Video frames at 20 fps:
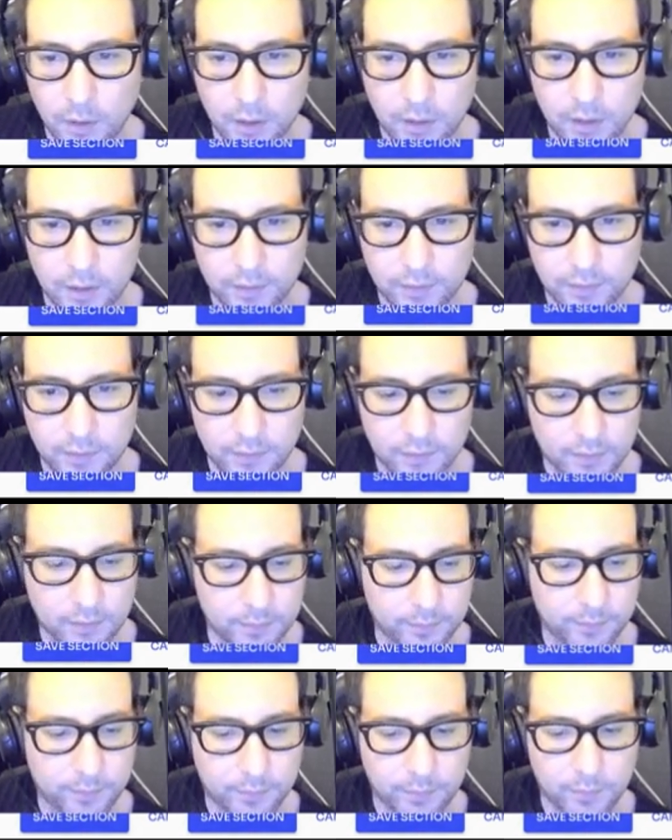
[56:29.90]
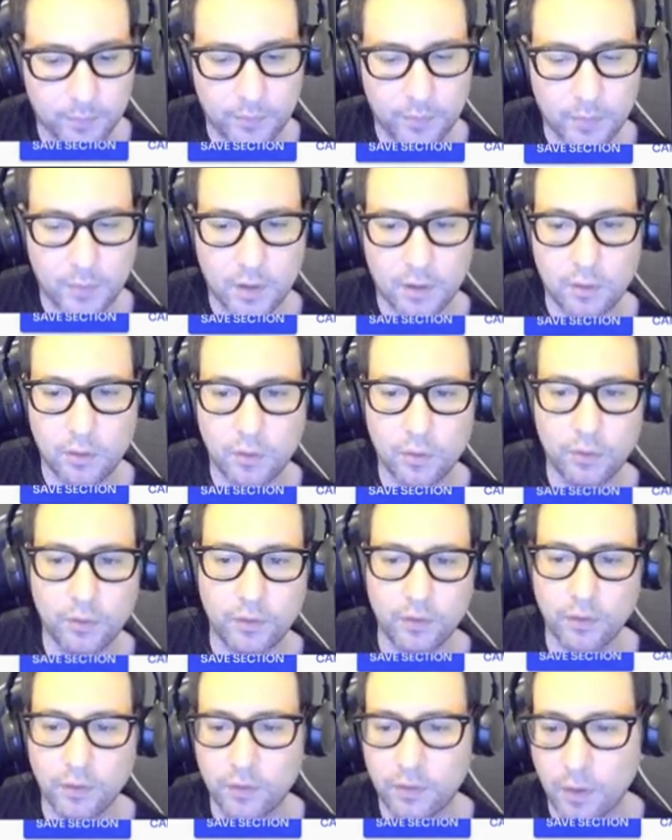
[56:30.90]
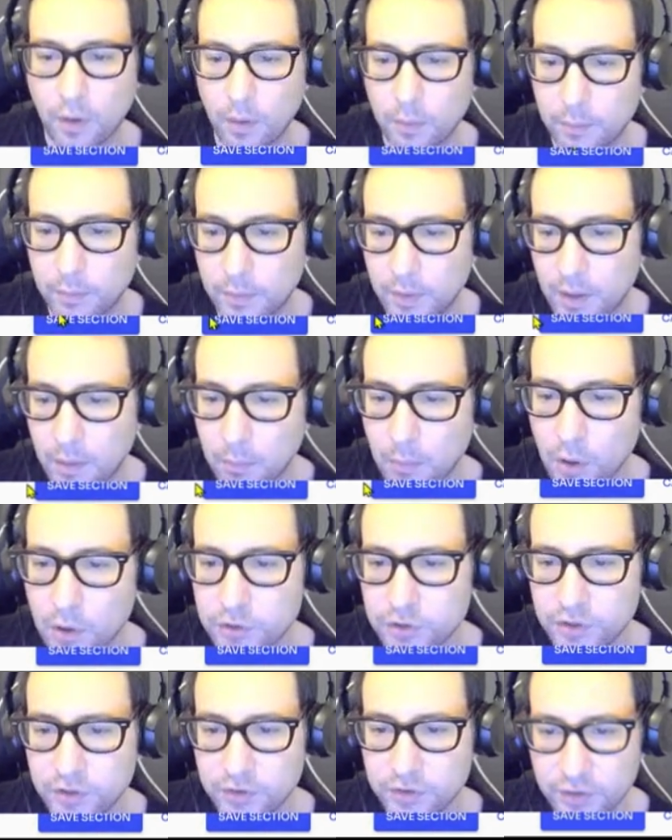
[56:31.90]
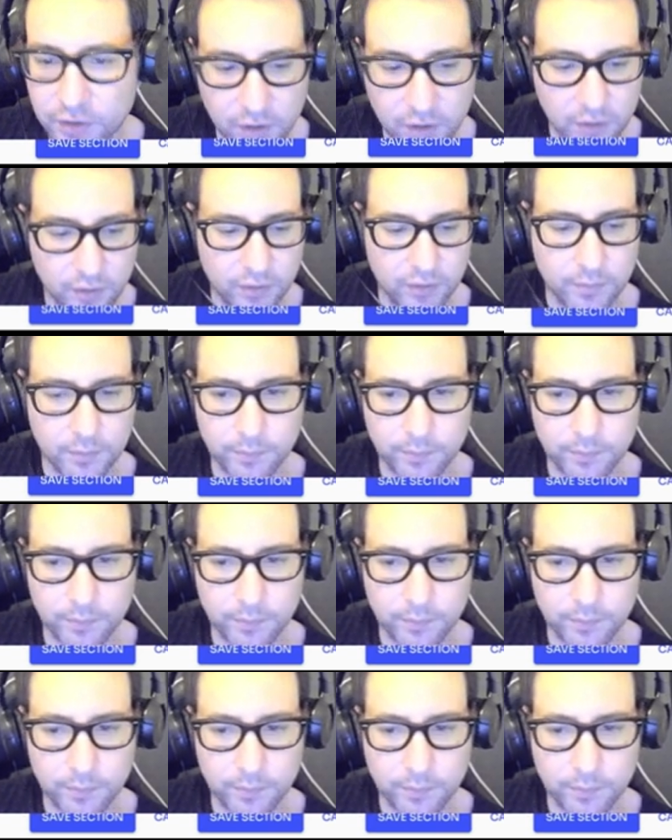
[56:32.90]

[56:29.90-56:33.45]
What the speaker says: Let's use some emojis here.